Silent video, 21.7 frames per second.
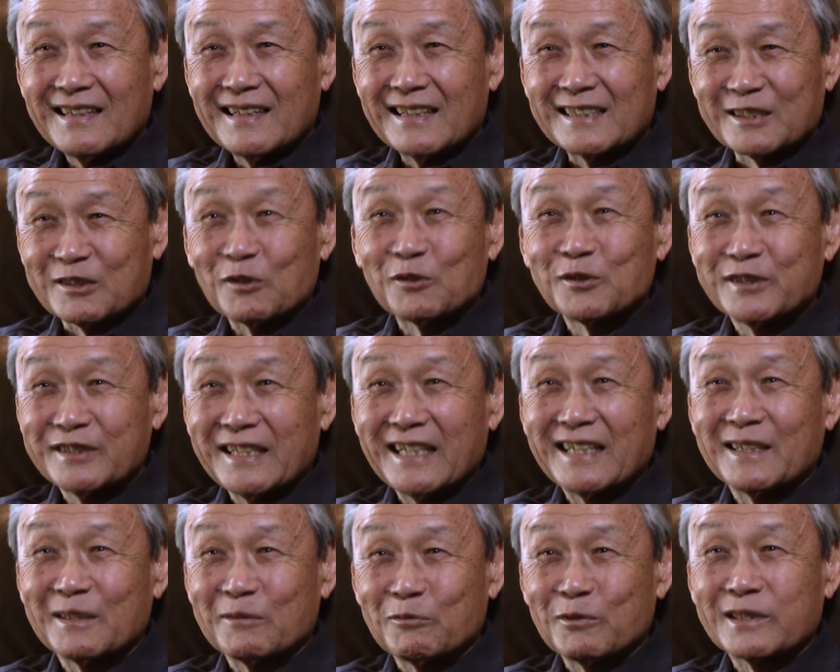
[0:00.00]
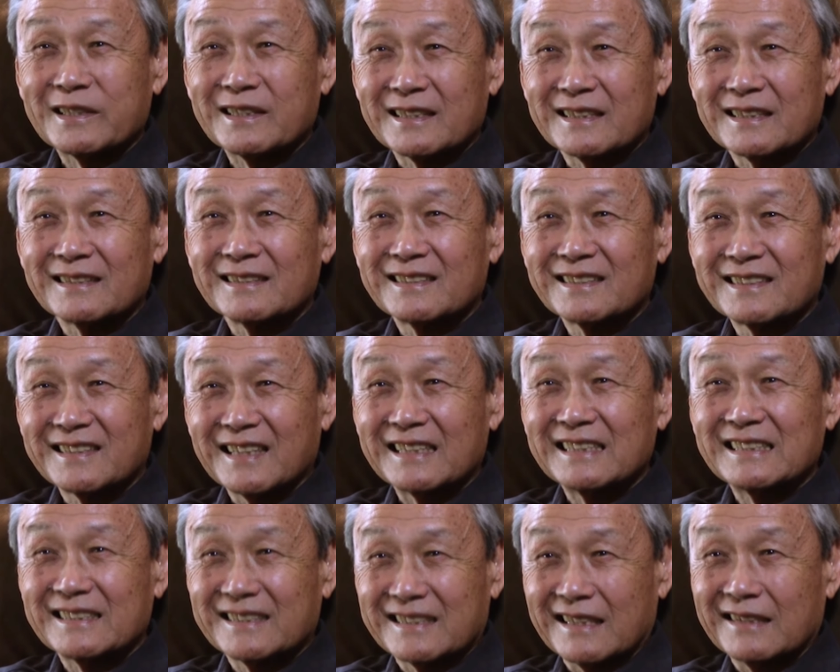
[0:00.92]
associated with the
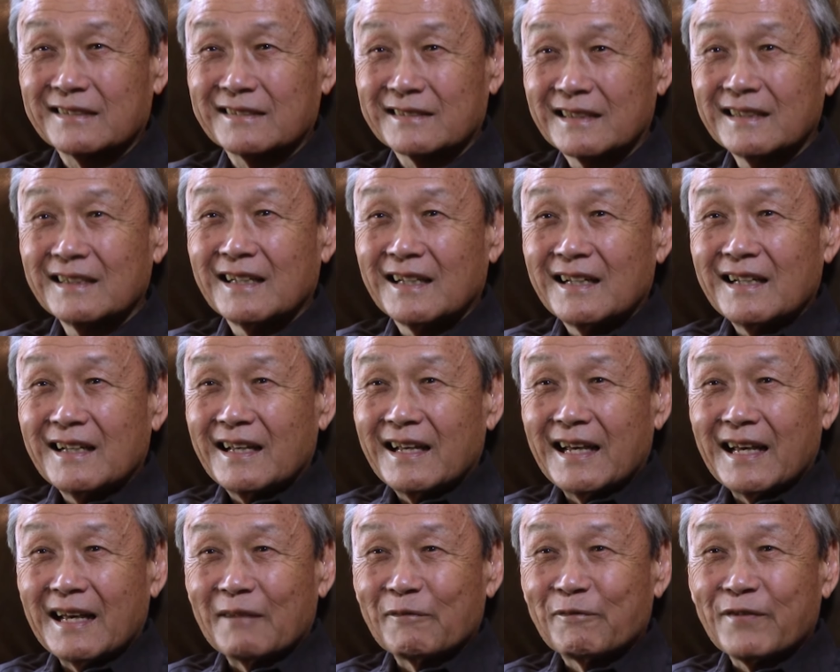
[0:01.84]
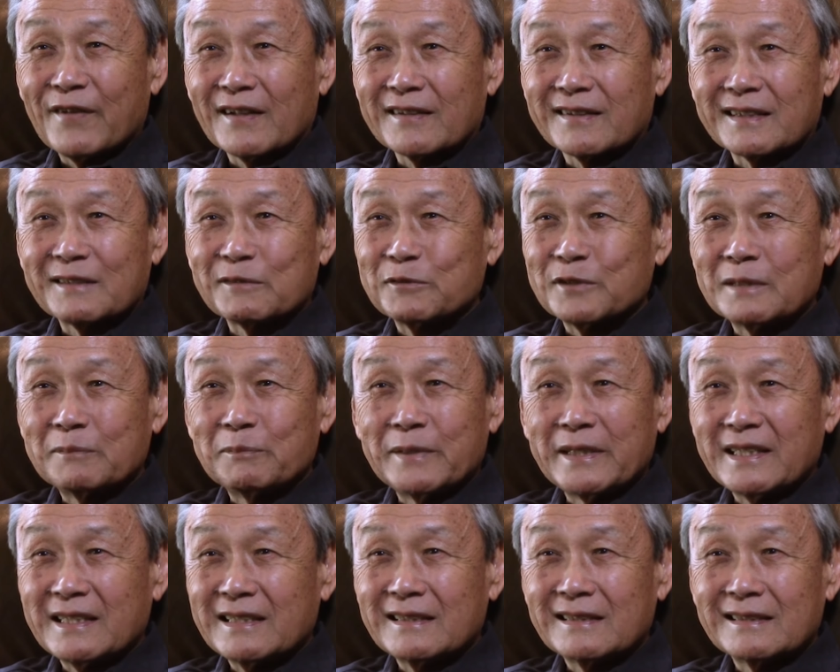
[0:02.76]
study center and felt it would
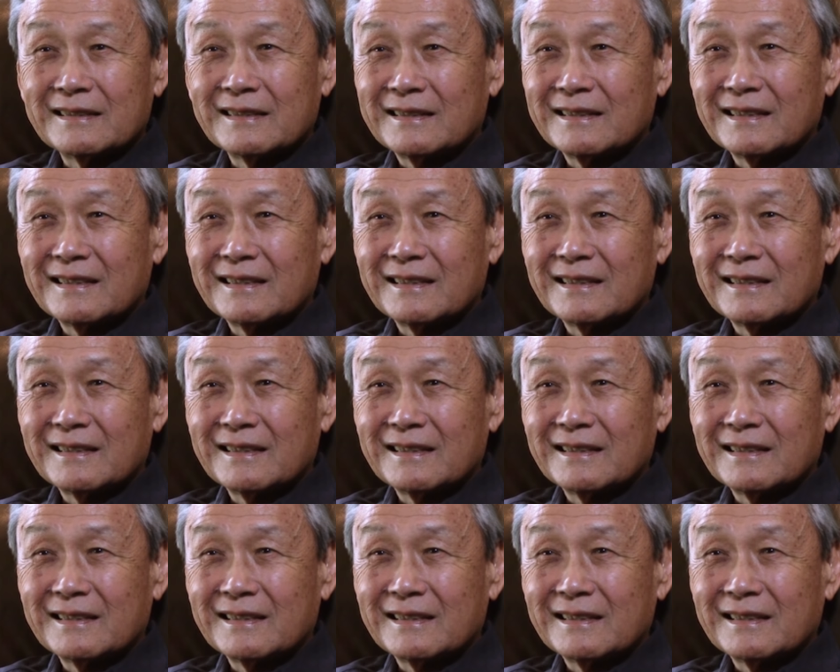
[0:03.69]
be